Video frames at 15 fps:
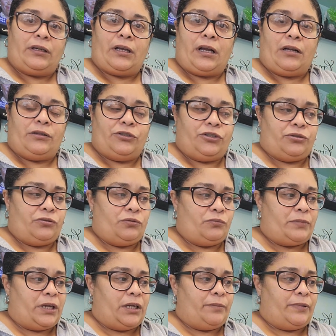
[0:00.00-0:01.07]
I'll do
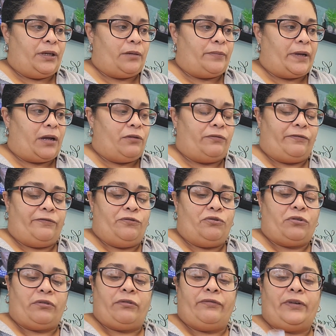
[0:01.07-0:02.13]
maybe about
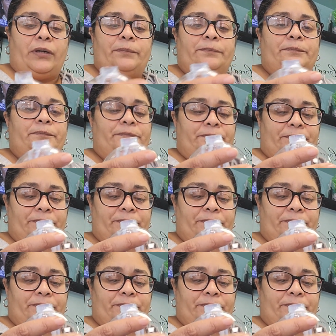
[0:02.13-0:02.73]
4 of them,